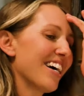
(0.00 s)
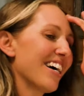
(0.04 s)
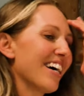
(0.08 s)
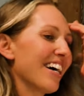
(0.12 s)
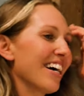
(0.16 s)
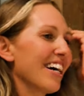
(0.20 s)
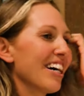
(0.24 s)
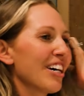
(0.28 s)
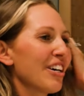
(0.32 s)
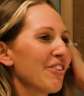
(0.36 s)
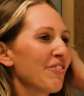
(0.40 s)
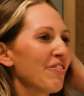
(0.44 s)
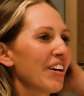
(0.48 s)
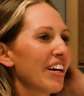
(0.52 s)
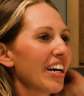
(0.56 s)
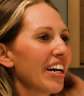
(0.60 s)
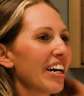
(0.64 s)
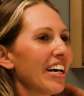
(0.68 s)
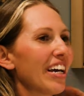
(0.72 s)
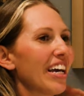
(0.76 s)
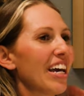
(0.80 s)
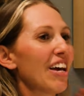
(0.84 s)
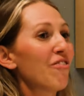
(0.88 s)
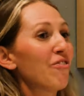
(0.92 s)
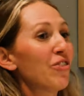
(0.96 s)
um,
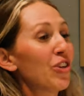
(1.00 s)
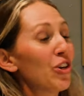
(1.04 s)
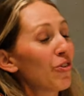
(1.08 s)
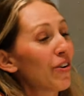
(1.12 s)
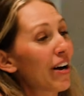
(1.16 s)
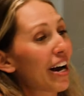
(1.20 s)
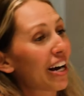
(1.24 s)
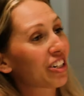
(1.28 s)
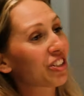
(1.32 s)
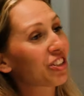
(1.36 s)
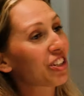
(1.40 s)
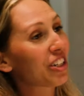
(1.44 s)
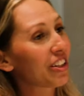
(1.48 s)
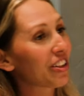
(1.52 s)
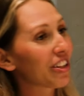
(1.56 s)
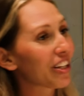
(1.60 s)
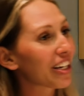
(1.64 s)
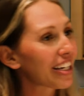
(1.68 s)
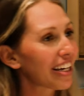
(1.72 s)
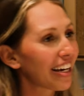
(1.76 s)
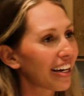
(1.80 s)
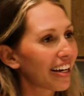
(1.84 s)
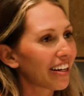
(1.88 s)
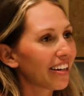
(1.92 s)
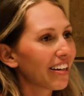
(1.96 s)
if you actually
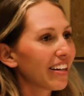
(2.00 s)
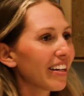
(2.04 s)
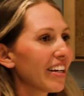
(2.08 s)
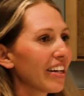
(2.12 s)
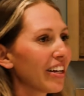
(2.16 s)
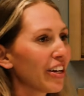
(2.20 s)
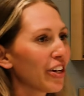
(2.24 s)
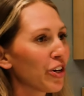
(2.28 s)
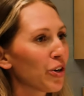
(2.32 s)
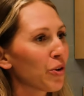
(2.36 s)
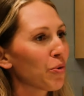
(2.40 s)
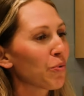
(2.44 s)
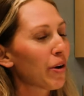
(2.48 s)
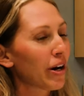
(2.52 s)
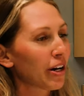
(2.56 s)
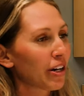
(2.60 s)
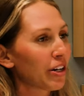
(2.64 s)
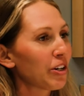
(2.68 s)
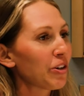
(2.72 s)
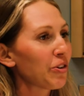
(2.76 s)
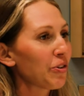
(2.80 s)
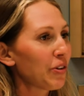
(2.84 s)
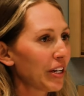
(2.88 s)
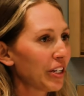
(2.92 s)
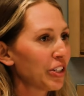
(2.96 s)
look at
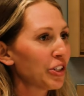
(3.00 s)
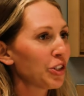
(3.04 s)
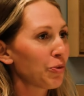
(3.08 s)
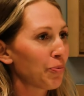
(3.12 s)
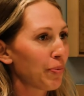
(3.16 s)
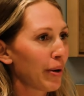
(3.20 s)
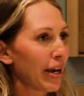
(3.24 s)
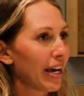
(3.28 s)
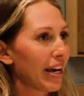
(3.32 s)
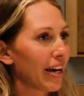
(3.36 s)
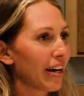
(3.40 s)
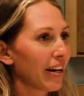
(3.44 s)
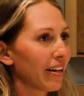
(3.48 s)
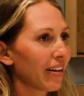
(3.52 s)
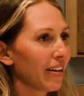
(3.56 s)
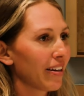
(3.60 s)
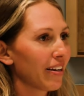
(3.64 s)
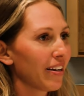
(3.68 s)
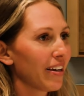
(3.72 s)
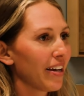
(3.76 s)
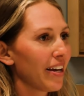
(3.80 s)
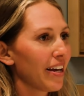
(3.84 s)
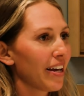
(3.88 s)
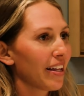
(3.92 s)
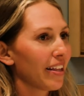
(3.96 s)
Wagyu in Japan,
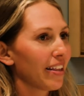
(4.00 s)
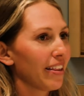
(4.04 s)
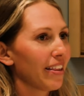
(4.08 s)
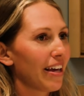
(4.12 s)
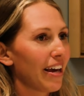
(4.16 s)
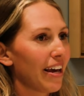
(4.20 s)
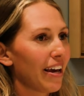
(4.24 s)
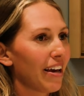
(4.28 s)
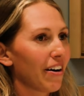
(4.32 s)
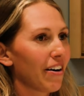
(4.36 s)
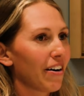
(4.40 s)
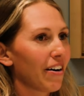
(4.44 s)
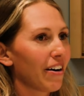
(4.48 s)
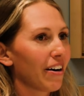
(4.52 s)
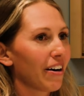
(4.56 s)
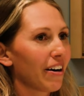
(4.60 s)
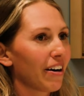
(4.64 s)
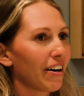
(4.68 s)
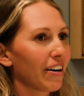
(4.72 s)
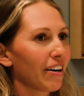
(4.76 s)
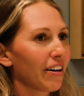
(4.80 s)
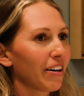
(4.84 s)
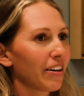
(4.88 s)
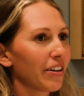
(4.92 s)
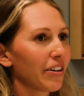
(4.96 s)
they
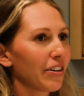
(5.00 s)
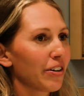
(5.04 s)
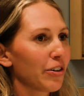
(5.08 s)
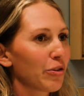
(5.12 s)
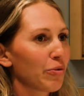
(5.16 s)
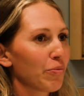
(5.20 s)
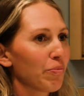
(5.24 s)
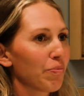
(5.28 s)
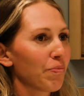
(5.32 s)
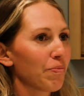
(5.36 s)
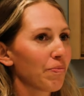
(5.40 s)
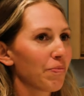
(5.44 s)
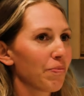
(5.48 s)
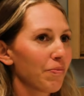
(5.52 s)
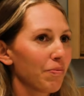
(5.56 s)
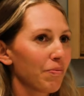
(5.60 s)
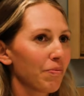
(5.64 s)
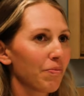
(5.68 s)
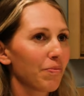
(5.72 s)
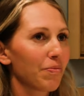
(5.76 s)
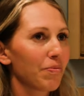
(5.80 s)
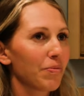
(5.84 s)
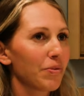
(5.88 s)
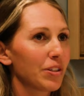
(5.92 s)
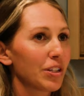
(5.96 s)
are,
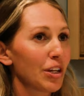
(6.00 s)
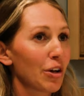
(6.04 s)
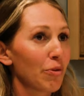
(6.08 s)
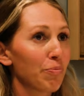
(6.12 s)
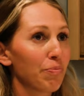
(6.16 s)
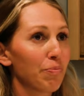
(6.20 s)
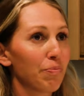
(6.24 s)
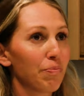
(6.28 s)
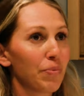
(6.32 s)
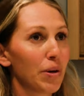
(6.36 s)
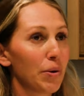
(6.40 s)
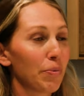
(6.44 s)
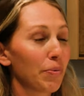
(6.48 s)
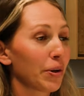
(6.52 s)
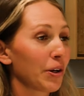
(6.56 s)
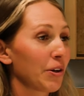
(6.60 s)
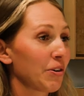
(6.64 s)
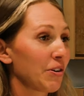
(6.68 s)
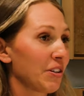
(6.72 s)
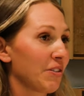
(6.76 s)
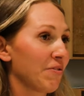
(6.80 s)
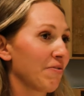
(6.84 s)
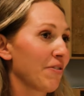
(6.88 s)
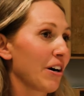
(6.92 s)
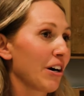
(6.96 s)
some people go
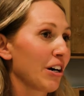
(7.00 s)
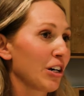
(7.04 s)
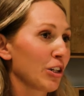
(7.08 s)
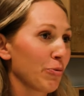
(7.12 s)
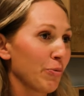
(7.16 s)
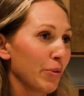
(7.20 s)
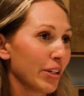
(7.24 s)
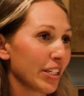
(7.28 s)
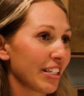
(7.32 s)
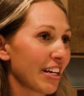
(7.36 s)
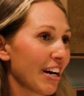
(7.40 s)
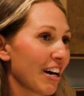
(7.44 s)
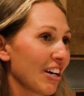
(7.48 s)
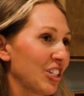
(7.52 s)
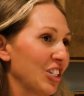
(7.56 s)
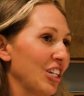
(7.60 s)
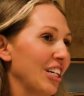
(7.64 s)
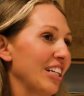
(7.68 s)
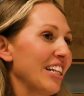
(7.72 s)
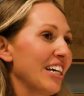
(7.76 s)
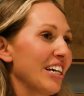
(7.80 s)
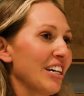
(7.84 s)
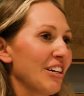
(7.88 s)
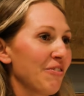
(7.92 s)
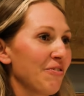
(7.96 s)
as far as massaging
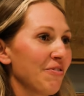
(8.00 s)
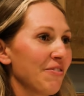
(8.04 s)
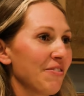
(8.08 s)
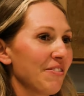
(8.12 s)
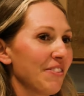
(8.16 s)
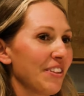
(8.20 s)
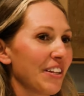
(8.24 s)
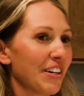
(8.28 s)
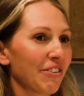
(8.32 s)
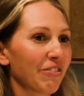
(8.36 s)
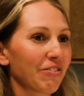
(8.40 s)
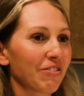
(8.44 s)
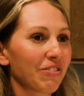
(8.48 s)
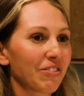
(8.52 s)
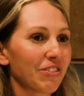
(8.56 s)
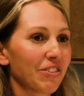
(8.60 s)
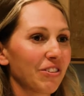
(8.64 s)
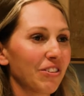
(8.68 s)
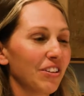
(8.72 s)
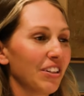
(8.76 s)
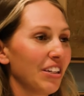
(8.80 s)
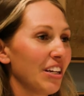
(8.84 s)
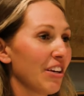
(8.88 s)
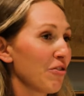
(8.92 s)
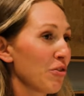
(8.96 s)
them. They'll
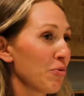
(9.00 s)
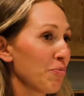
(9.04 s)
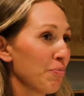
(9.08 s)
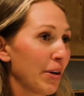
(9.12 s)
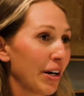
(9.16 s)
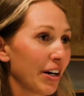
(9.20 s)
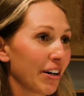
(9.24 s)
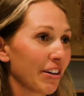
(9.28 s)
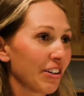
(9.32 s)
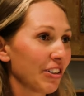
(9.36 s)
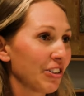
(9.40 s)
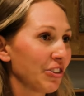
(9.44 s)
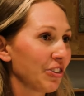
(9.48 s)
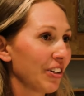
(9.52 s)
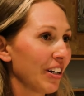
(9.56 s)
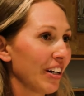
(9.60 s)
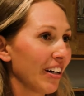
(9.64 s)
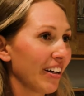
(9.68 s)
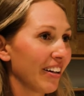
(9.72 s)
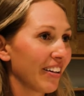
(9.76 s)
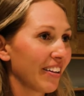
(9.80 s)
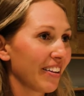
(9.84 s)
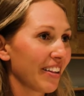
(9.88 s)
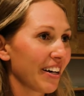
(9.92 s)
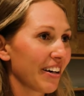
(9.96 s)
give them beer to
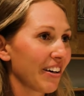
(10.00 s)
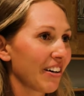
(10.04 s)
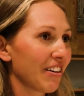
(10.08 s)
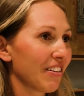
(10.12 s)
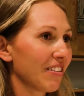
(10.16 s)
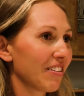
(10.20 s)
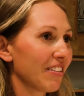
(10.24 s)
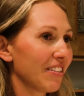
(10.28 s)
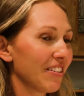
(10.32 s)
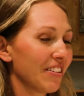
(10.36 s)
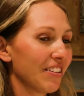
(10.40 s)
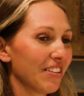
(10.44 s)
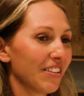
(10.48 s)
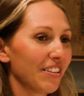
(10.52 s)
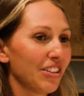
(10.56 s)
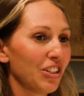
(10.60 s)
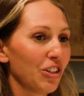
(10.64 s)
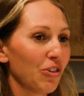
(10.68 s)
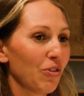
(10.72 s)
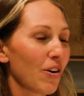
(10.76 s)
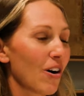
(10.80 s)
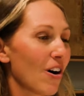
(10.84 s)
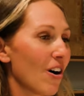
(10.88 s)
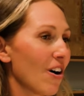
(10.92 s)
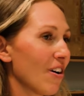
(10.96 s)
drink. They'll
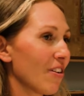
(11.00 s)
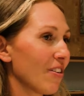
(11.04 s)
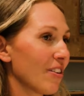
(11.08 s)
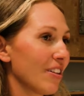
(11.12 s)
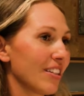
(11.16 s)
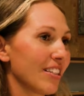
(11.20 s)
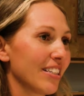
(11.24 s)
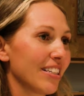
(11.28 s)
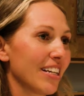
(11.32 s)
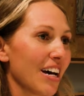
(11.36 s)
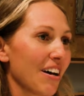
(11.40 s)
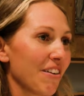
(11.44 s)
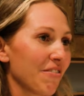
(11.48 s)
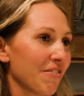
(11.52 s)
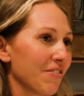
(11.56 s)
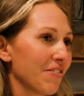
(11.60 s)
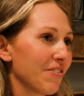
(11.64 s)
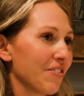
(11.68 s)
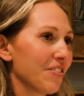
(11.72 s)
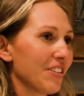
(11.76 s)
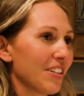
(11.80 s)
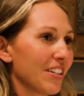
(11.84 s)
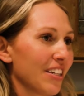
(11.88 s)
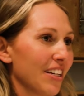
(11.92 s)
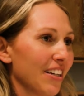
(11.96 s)
do all this stuff
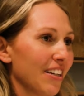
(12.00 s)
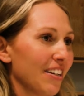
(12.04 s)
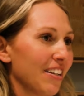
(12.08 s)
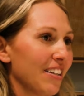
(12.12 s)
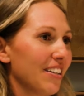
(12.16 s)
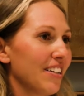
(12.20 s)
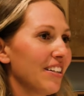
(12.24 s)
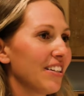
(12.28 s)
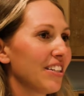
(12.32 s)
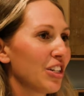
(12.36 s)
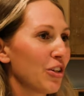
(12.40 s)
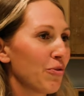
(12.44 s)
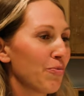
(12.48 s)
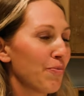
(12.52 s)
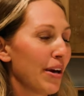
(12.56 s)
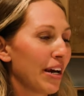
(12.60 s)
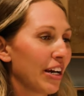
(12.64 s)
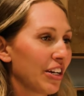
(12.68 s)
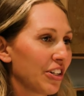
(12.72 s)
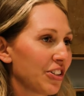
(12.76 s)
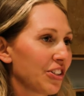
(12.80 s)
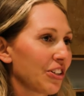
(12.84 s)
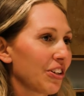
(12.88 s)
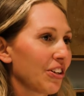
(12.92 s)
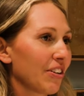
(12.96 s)
right. to to make
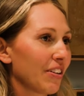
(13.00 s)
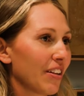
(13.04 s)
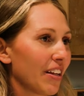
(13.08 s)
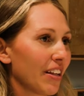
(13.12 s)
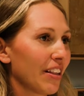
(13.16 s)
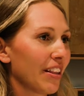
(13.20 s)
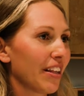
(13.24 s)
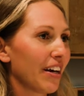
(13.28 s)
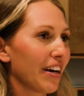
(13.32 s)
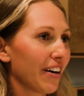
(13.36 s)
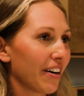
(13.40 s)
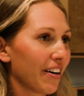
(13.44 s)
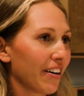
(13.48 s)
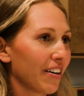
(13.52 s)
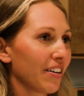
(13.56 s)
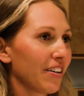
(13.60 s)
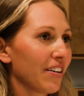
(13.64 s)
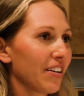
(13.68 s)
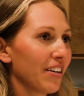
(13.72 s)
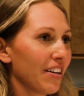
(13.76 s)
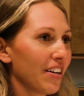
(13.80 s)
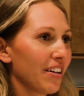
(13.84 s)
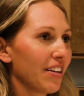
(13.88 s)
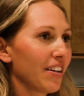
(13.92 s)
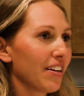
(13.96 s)
sure that they're
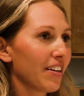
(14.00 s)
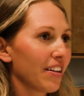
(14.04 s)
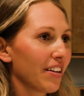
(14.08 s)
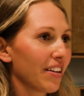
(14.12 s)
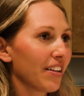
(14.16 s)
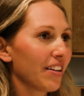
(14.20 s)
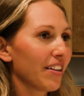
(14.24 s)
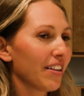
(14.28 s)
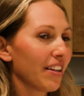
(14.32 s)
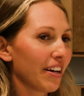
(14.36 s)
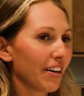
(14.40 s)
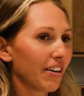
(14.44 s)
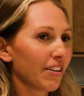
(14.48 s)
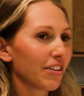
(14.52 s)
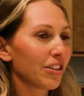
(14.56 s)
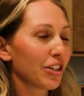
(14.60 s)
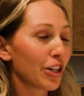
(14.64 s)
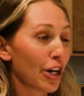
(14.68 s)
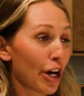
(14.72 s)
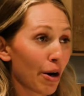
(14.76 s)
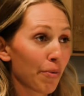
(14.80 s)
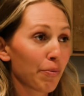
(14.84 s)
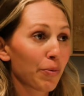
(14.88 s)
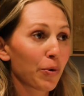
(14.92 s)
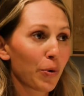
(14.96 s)
they're
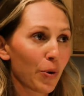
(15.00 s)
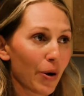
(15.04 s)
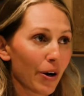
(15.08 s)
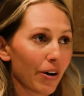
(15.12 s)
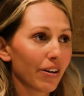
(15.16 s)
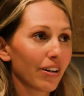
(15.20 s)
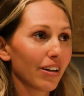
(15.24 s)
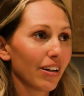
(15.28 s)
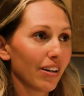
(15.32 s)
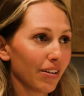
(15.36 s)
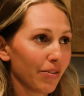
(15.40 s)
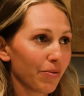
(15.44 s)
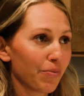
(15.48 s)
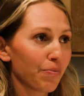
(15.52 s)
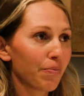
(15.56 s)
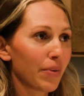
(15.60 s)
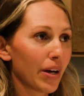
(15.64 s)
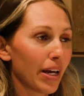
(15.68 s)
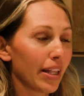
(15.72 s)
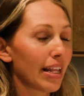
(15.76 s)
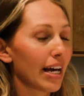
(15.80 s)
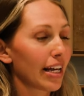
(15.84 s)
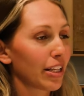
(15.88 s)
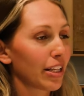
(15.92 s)
top quality. And yeah.